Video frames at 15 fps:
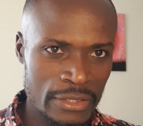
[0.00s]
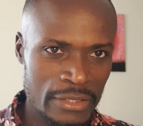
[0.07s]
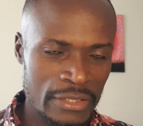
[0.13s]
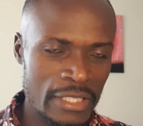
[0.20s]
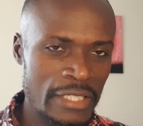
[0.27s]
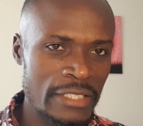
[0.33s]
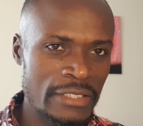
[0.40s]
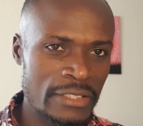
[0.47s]

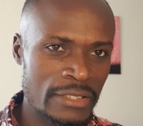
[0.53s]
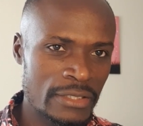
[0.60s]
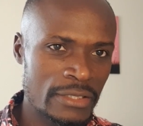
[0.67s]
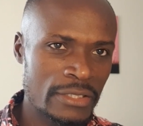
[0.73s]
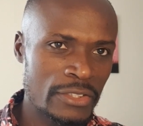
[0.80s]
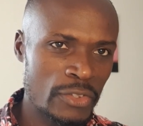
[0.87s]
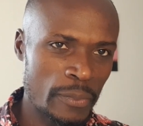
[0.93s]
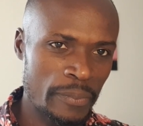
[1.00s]
That is
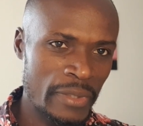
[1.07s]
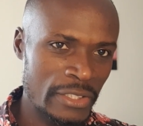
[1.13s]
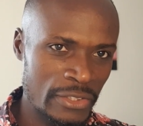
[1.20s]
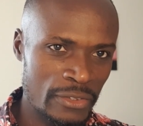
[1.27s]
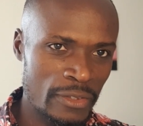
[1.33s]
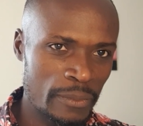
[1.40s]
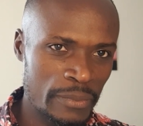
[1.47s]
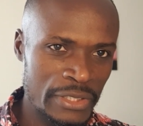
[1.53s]
your
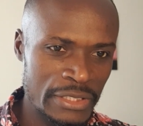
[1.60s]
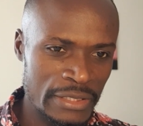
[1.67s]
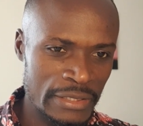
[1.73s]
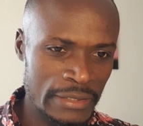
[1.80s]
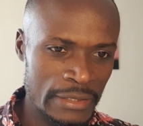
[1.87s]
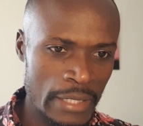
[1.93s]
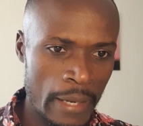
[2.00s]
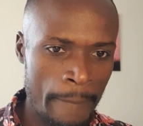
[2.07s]
personal
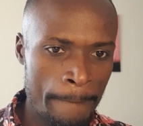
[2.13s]
business.